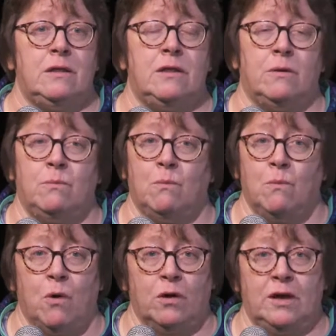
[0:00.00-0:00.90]
the
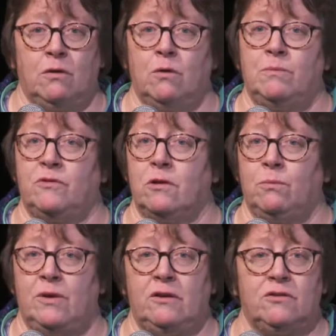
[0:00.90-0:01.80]
working groups, the
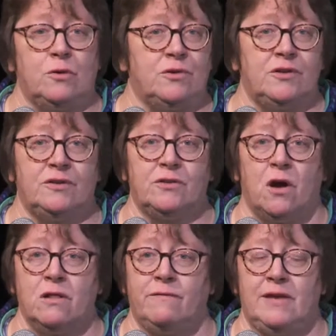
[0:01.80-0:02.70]
resources,
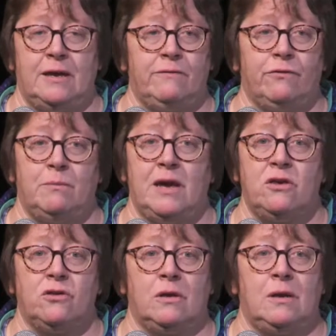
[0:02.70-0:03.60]
all of the
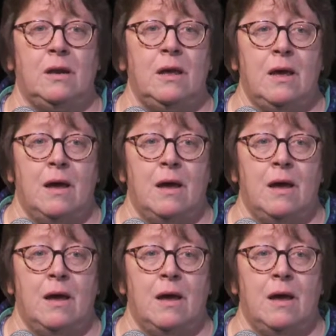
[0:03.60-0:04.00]
information,